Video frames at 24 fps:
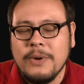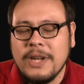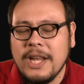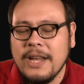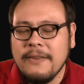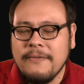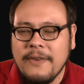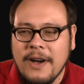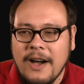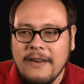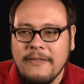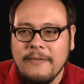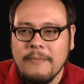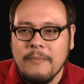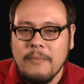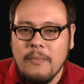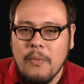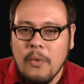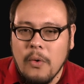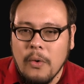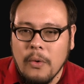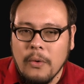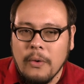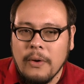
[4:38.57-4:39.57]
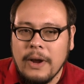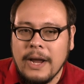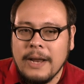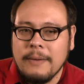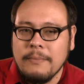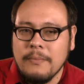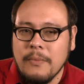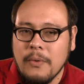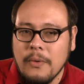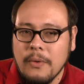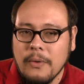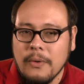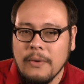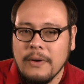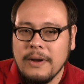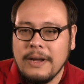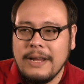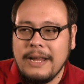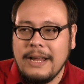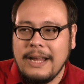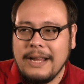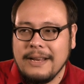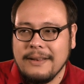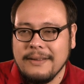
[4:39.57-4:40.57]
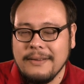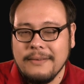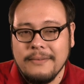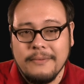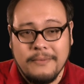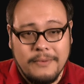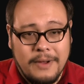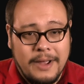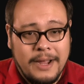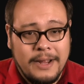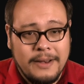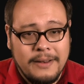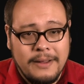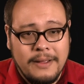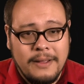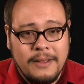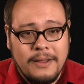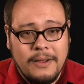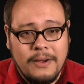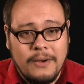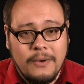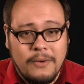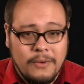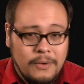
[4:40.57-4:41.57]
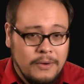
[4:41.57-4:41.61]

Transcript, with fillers: it will give off more and more heat, right?